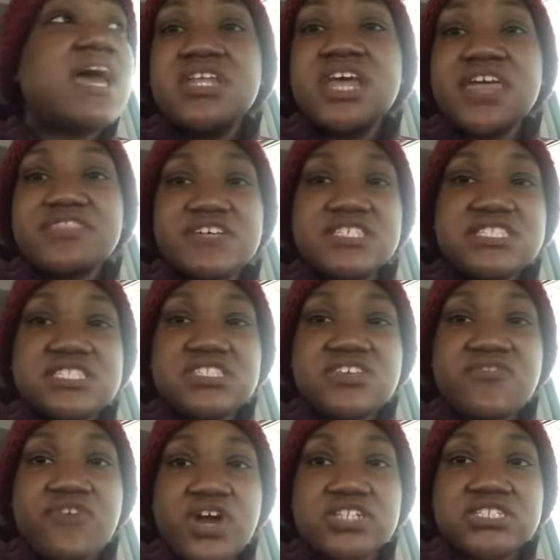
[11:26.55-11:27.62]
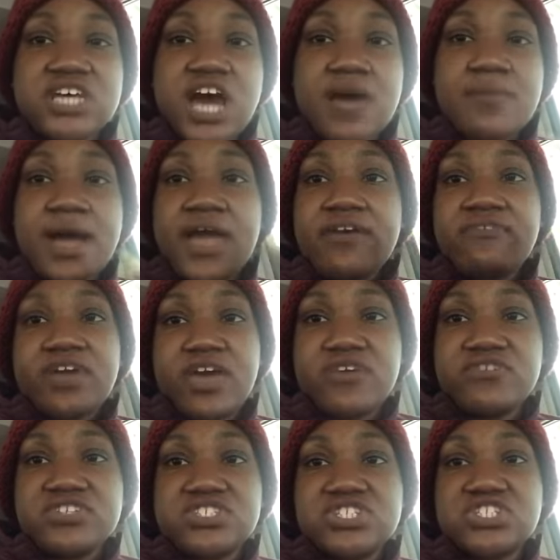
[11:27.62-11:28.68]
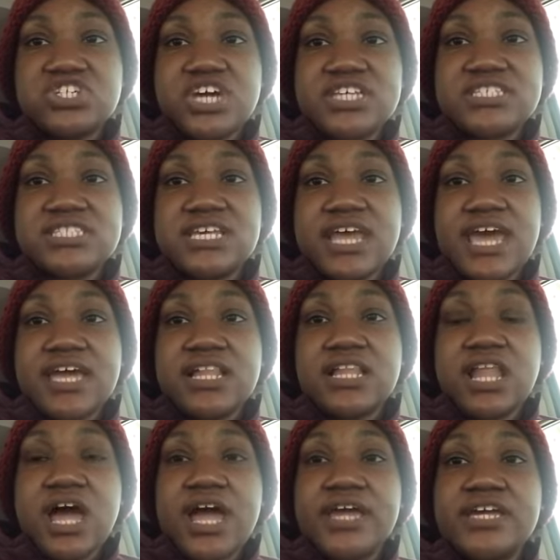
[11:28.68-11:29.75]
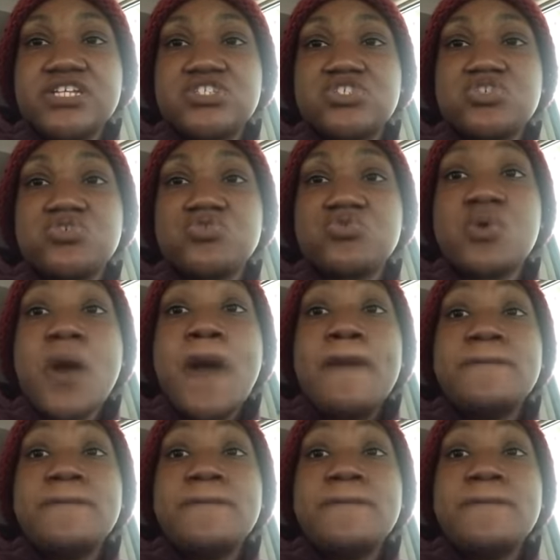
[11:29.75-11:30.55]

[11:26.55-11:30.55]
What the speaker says: Now, this is the first time I have ever suggested a client to